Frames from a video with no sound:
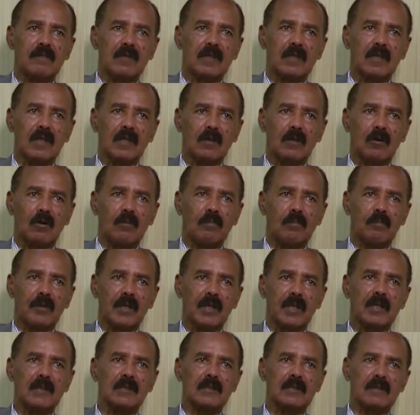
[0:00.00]
and
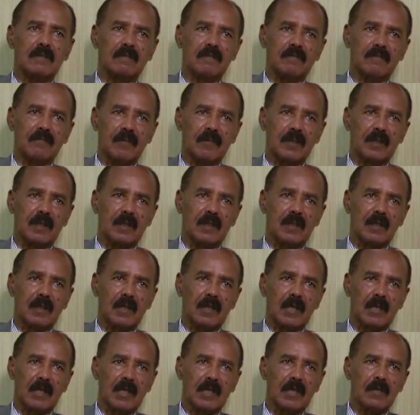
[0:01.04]
comprehensive
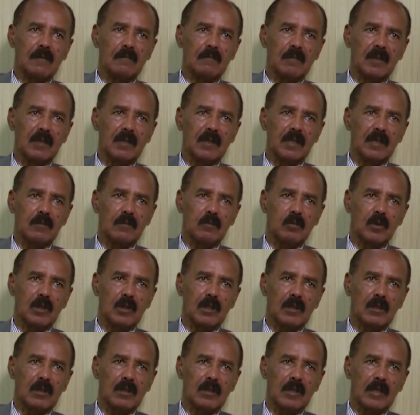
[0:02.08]
arrangement that we
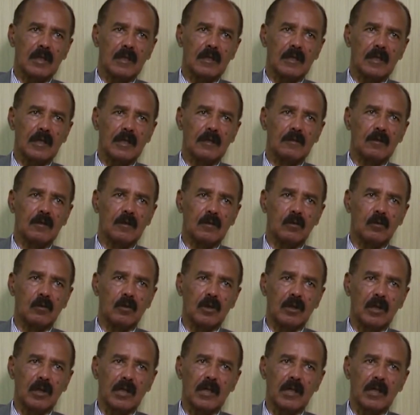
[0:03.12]
are undergoing.